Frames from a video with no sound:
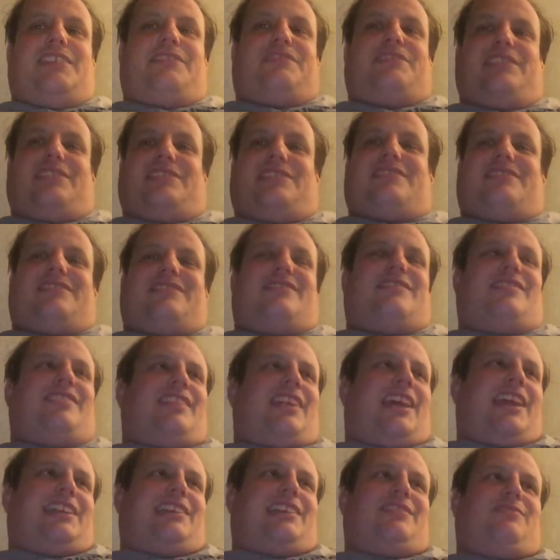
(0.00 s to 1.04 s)
just so
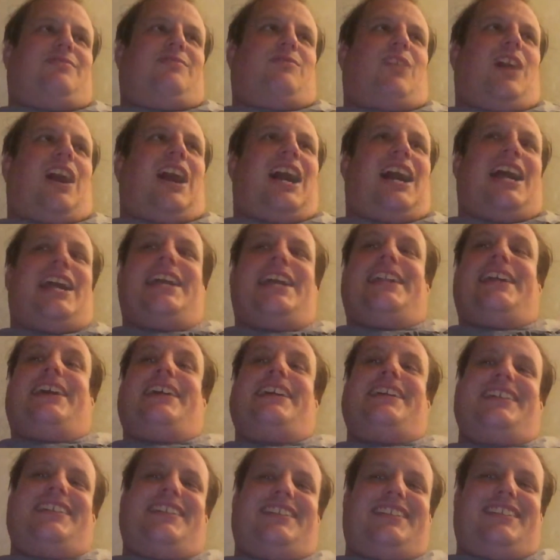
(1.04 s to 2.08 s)
that I could ride
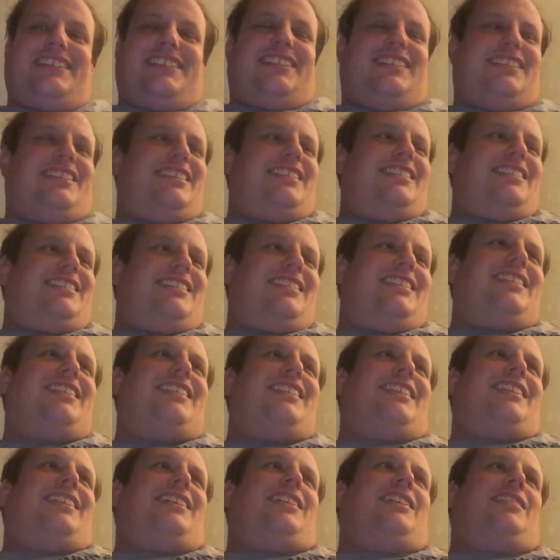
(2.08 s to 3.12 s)

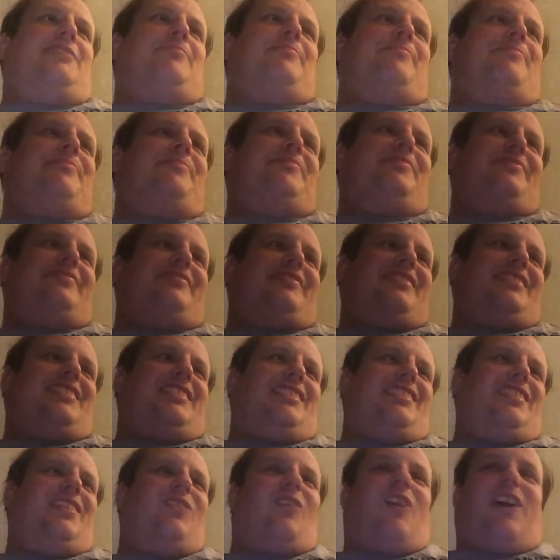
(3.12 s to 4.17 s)

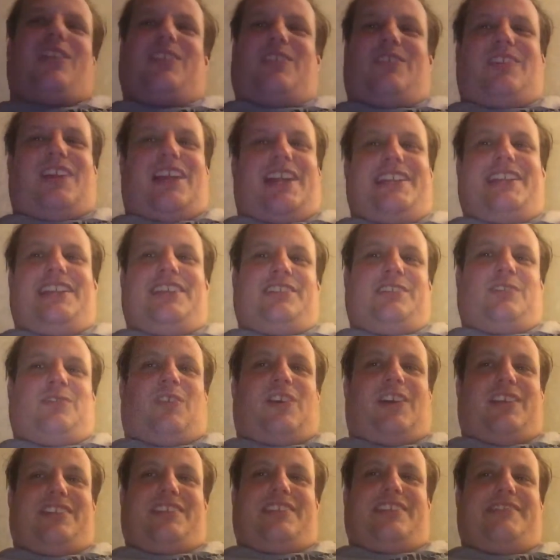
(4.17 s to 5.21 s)
the water ride, the
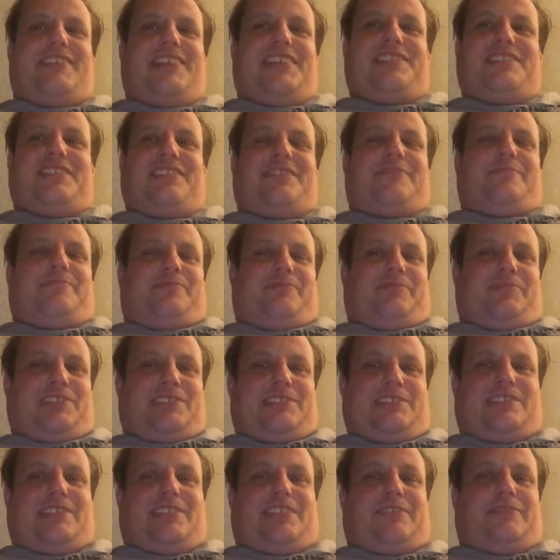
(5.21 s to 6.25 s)
underwater adventure,
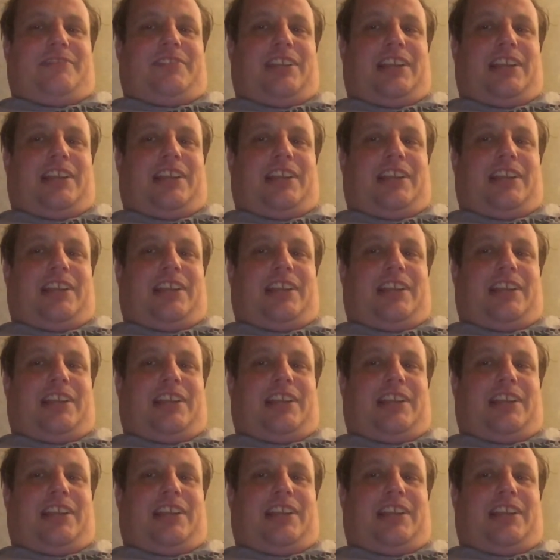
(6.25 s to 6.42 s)
which